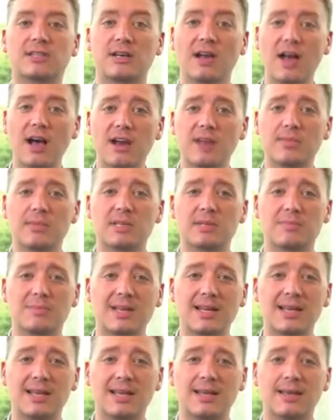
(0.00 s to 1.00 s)
Anonymous
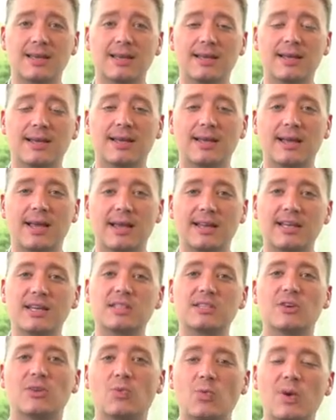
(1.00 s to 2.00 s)
meeting and
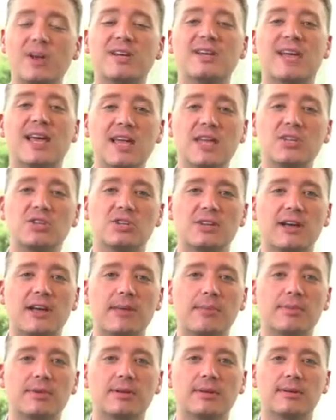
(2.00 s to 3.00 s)
gets a one-day chip.